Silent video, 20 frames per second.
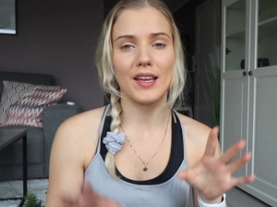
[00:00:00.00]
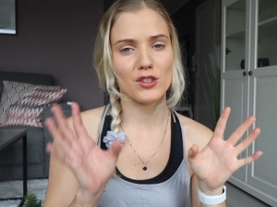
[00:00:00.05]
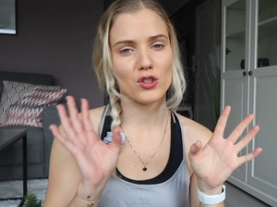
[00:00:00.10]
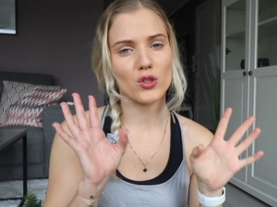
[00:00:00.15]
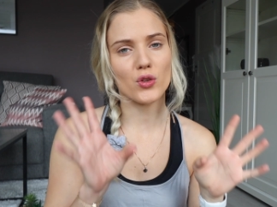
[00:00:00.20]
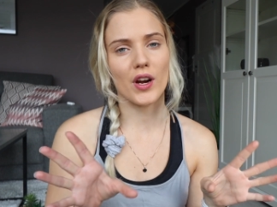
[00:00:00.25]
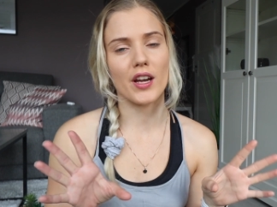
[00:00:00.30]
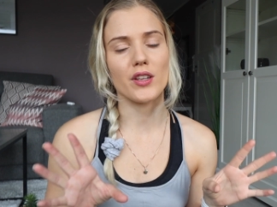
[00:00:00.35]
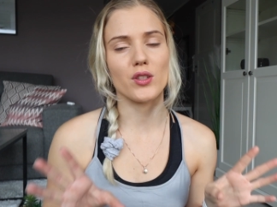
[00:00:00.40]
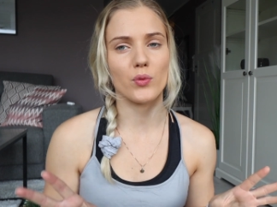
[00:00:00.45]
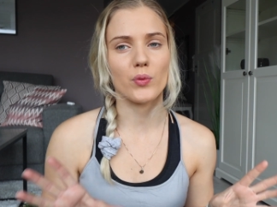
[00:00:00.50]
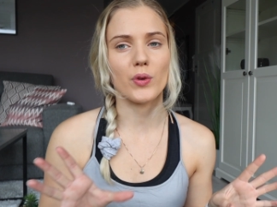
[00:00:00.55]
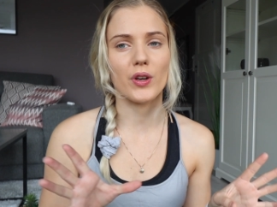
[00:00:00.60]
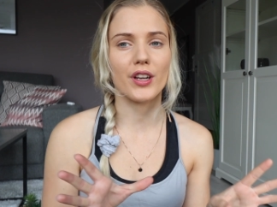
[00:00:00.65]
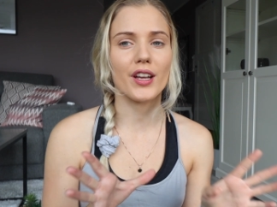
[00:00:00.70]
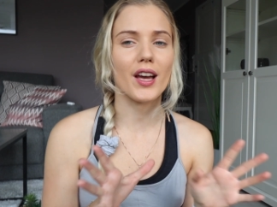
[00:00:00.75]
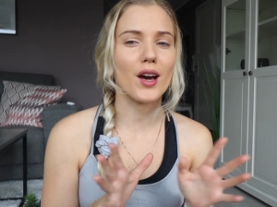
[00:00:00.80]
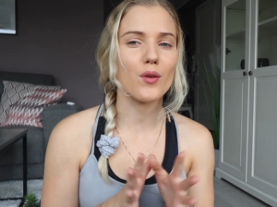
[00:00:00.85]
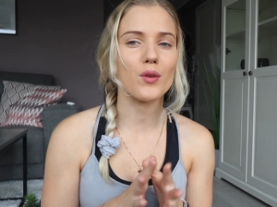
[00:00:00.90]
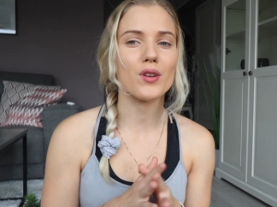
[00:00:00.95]
try to
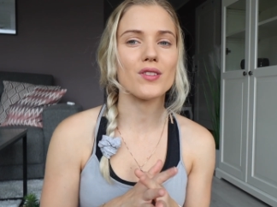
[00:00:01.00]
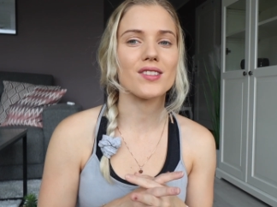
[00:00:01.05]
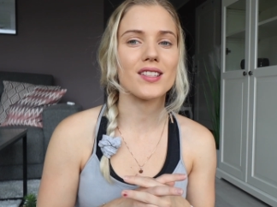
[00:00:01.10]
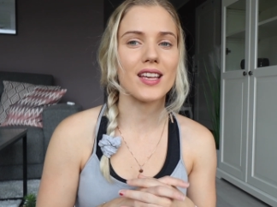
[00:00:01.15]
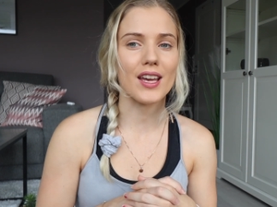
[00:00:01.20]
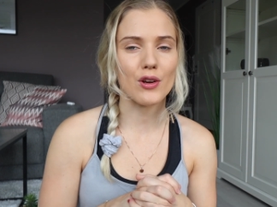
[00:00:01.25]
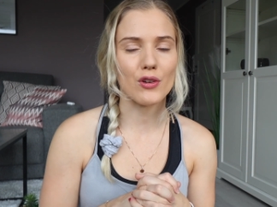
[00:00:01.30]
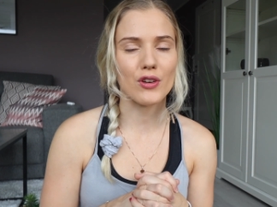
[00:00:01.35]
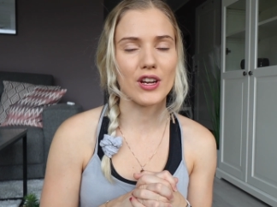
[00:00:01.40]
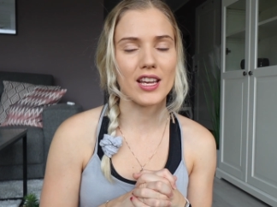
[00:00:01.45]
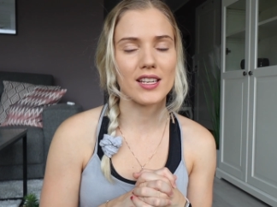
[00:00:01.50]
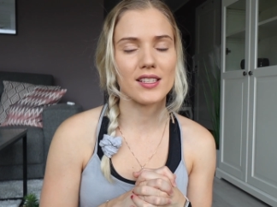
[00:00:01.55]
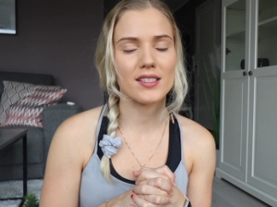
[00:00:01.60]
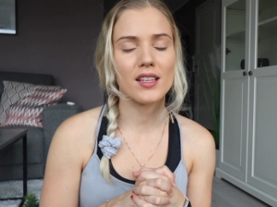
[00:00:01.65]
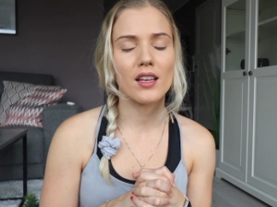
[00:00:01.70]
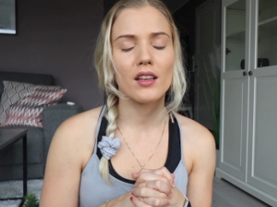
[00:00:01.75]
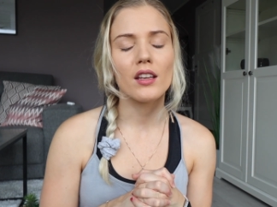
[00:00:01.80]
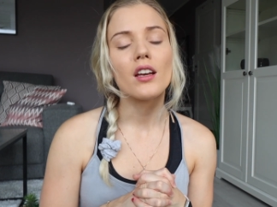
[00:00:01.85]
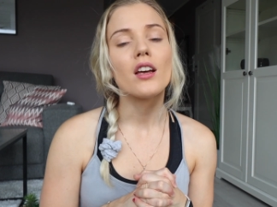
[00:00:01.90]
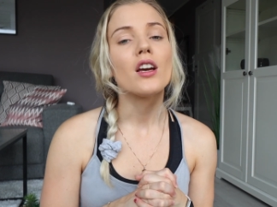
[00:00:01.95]
work out on Saturdays.
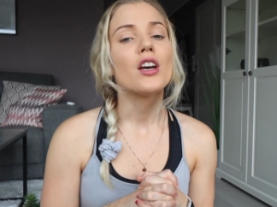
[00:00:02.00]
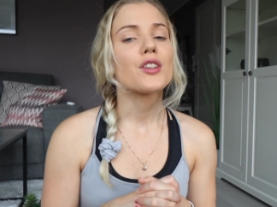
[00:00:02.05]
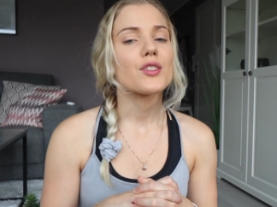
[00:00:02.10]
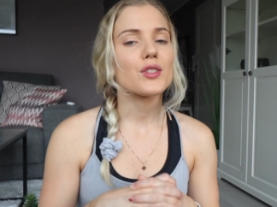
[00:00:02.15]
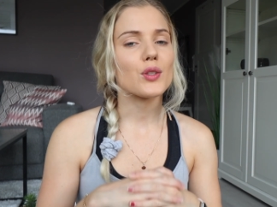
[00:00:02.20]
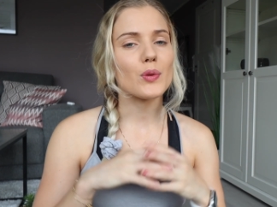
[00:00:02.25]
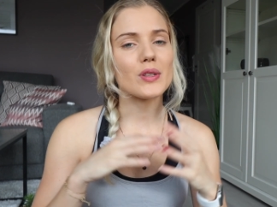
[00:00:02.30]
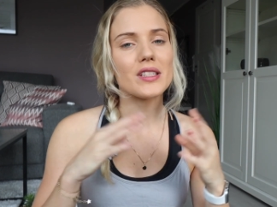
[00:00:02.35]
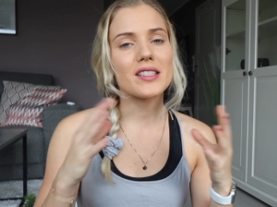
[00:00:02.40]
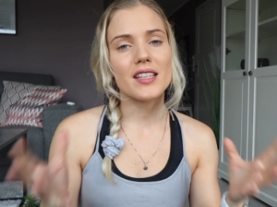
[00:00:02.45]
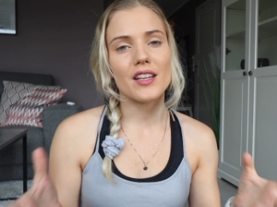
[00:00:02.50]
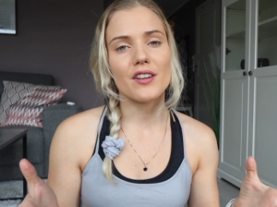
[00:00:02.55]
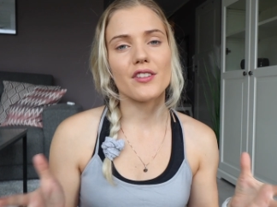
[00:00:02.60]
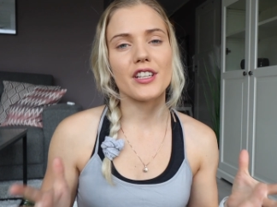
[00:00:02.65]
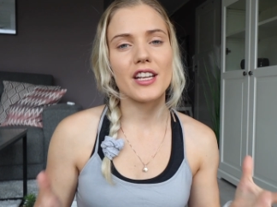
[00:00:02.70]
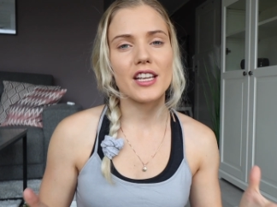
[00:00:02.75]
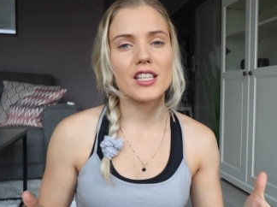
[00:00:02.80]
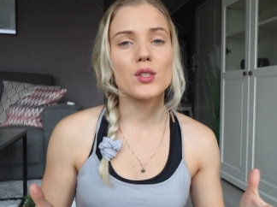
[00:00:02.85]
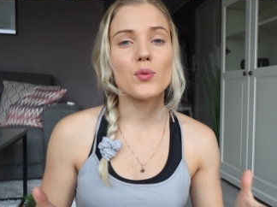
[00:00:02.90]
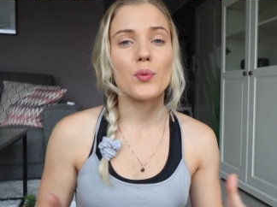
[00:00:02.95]
So on
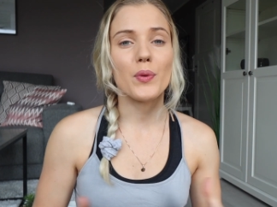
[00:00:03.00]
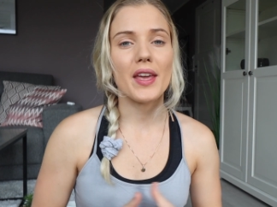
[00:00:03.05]
Saturdays,